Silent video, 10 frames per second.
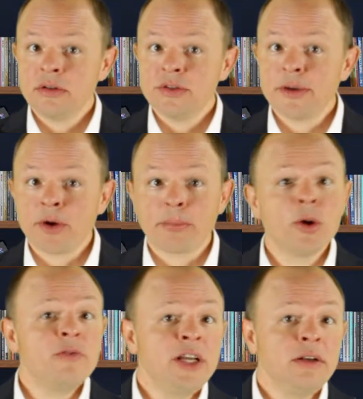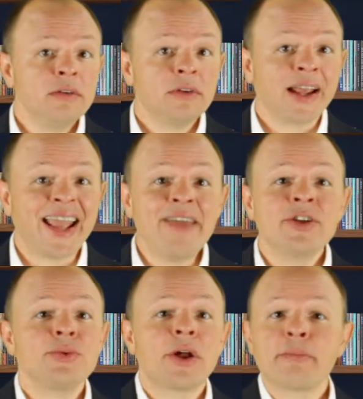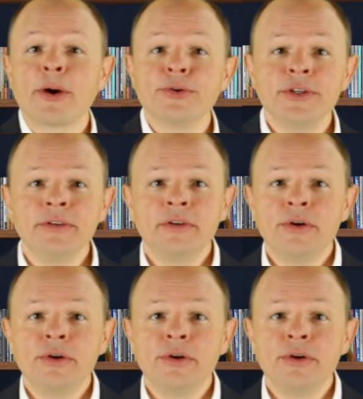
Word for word: someone approved it, and gave it to another person,